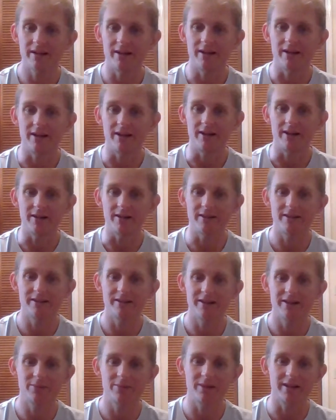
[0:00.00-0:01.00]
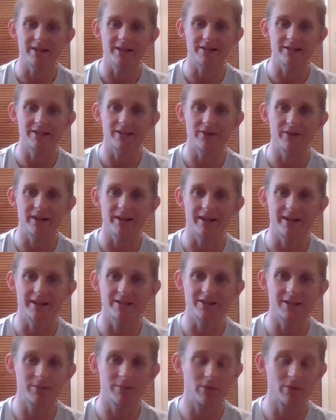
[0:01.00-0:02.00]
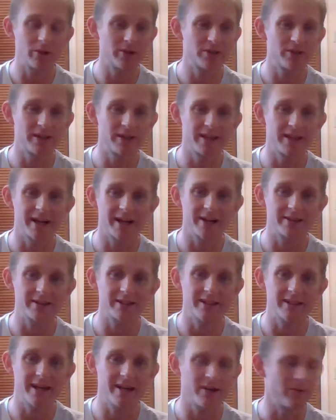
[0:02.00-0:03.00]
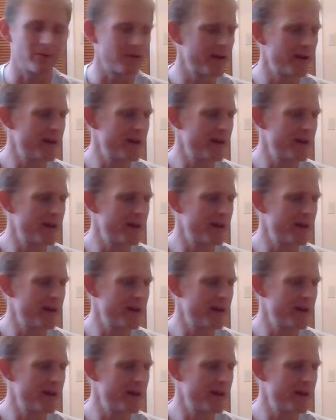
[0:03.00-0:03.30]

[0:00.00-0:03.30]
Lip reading: I'm going to see if I can get this uploaded to you, get it out today, and